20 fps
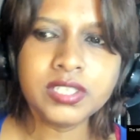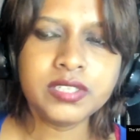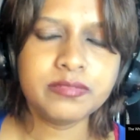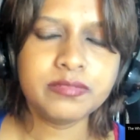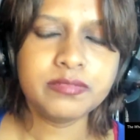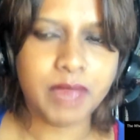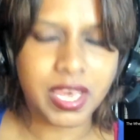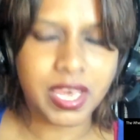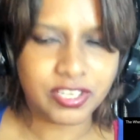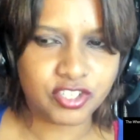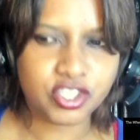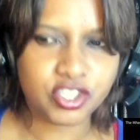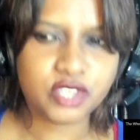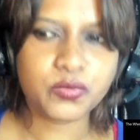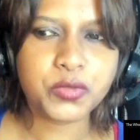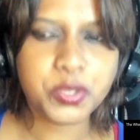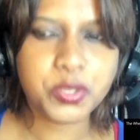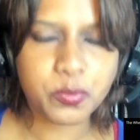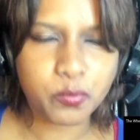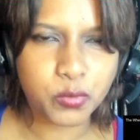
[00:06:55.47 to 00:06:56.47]
matches
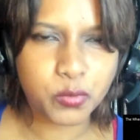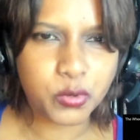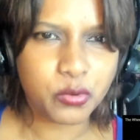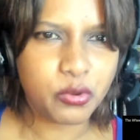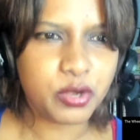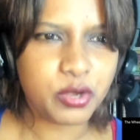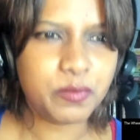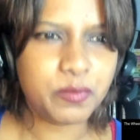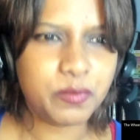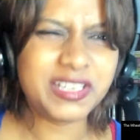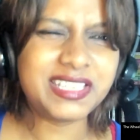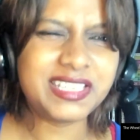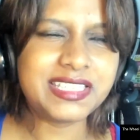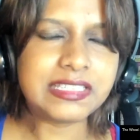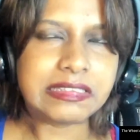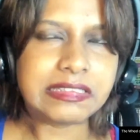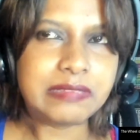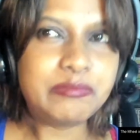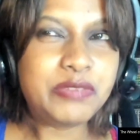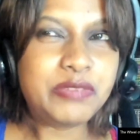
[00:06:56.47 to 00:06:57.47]
with the mood, but
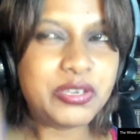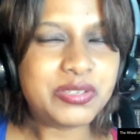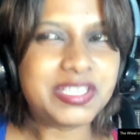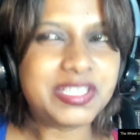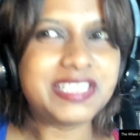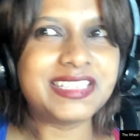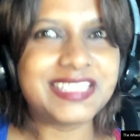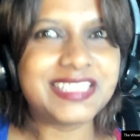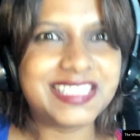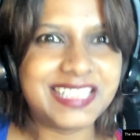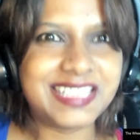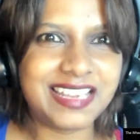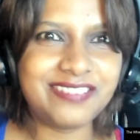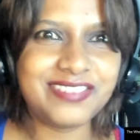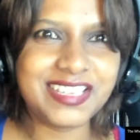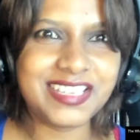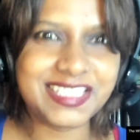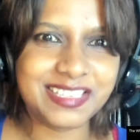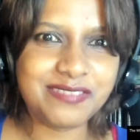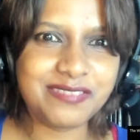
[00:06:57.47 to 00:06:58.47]
the music itself
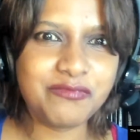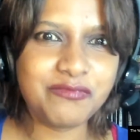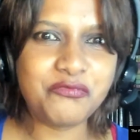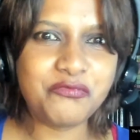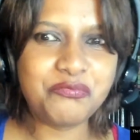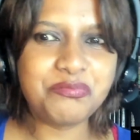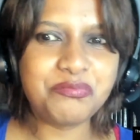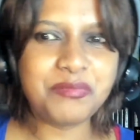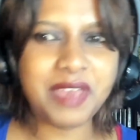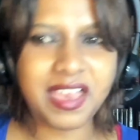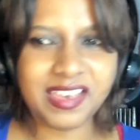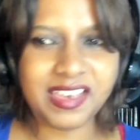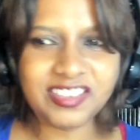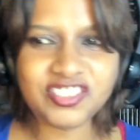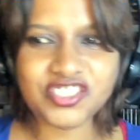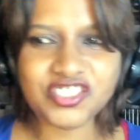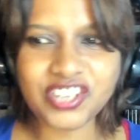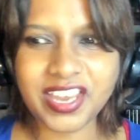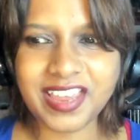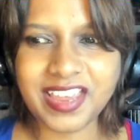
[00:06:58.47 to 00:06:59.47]
doesn't
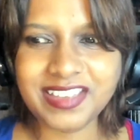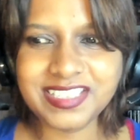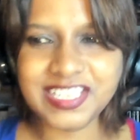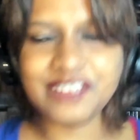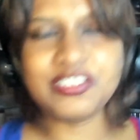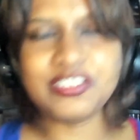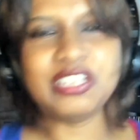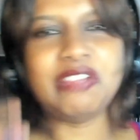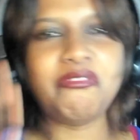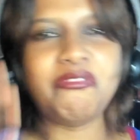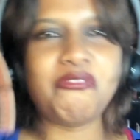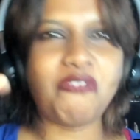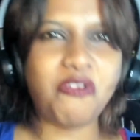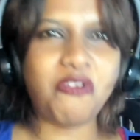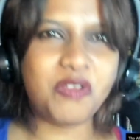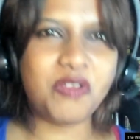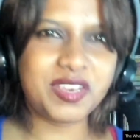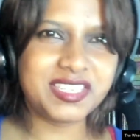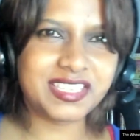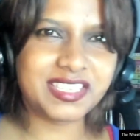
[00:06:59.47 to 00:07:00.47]
match, and even the
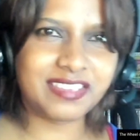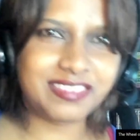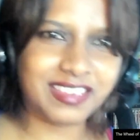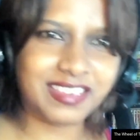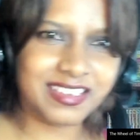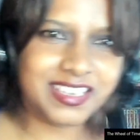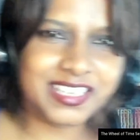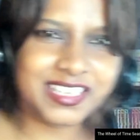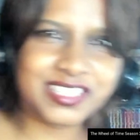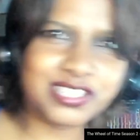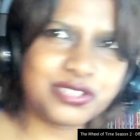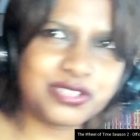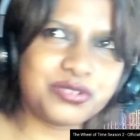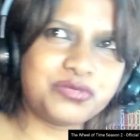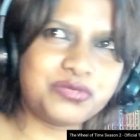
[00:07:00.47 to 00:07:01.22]
voice, I think it's